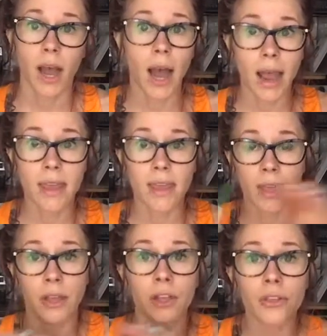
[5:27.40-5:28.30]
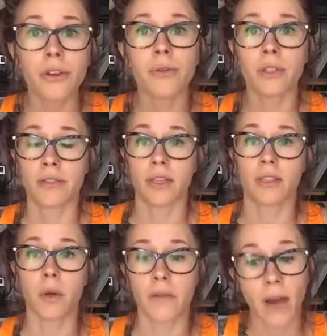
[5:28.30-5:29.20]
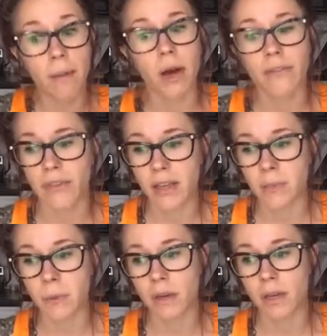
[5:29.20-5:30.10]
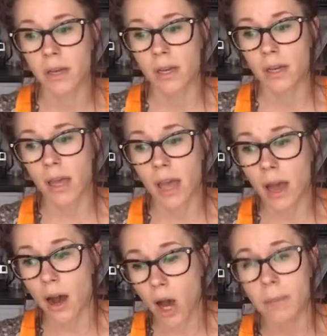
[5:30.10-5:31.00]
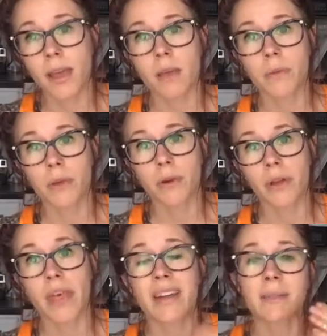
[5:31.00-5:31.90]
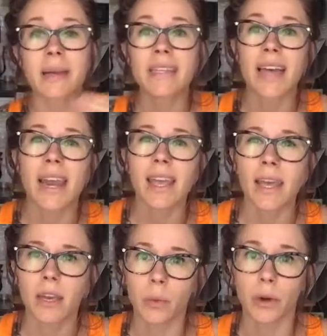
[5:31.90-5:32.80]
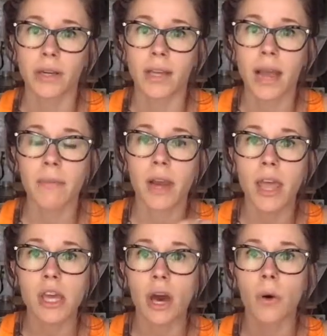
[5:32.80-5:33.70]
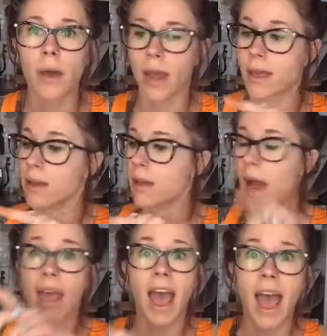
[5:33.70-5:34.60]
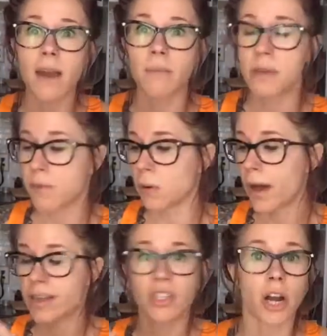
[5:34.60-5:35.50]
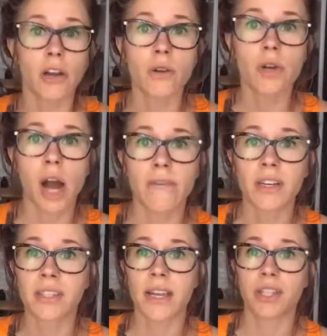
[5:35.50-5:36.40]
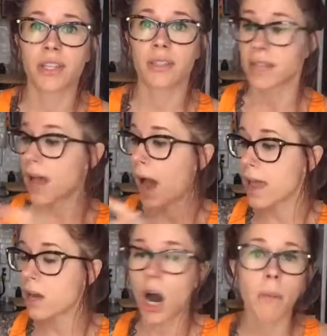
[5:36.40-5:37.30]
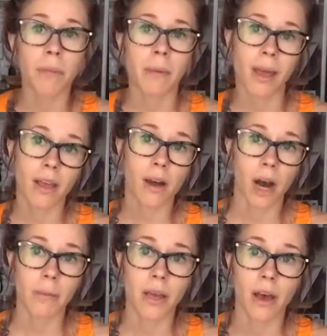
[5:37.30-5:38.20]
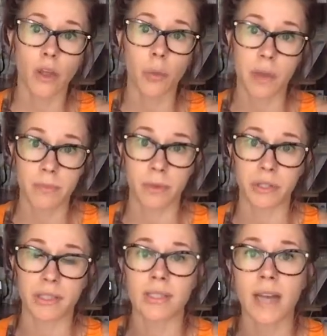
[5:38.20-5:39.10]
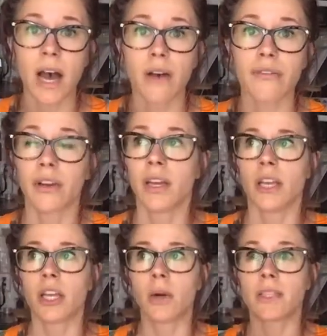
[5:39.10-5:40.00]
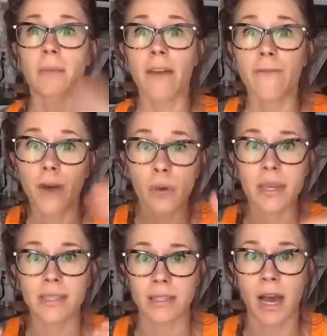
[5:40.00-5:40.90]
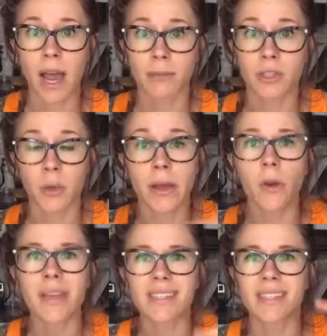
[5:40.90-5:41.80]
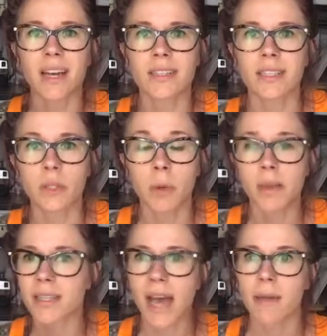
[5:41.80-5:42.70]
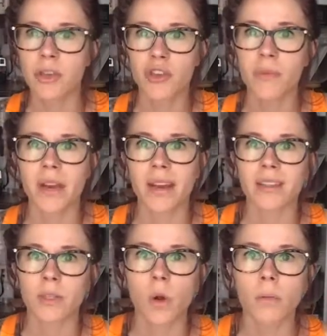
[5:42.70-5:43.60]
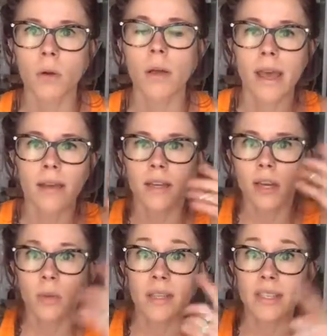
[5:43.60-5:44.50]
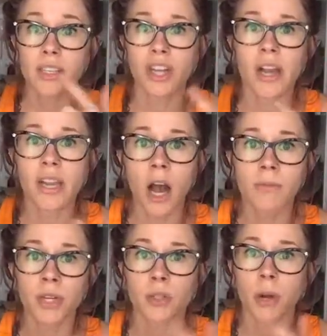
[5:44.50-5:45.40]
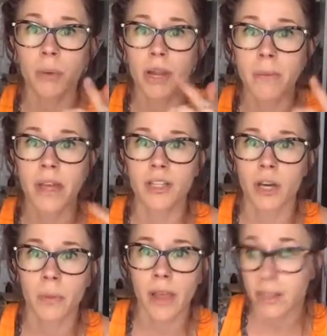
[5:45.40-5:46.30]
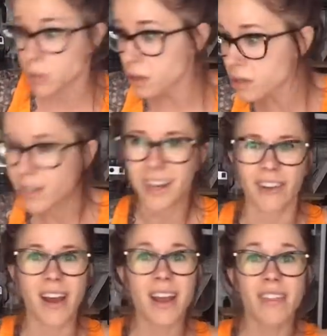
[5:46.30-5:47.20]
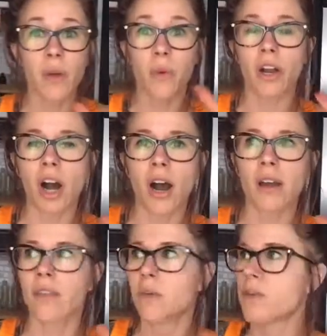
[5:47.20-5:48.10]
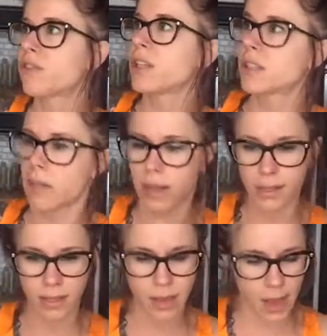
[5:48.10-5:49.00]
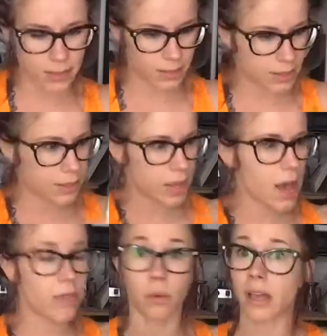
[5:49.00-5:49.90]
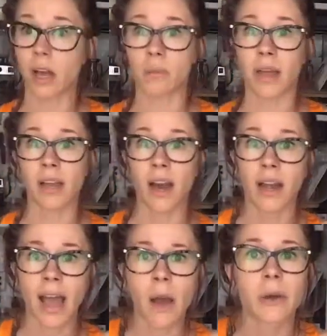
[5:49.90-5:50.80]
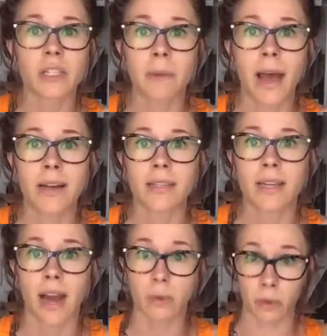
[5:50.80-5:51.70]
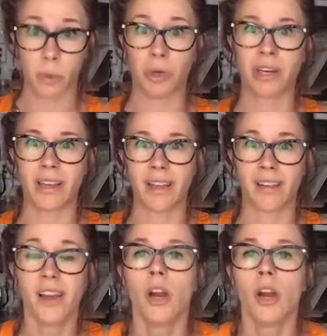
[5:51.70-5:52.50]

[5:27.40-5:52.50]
I kill the newsfeed. So if I'm on Facebook, on my computer, that is my dedicated work time that I go and I add people, I start new conversations, I compliment and comment other people's stuff. You know, it's my focus time so I don't get sucked into it because I'm human and it's normal and we see a shiny object or a pretty picture and we're like, squirrel, right? And then we're gone and then we've clicked on this to that to this to that and they're like, oh my God, an hour has passed and I was working,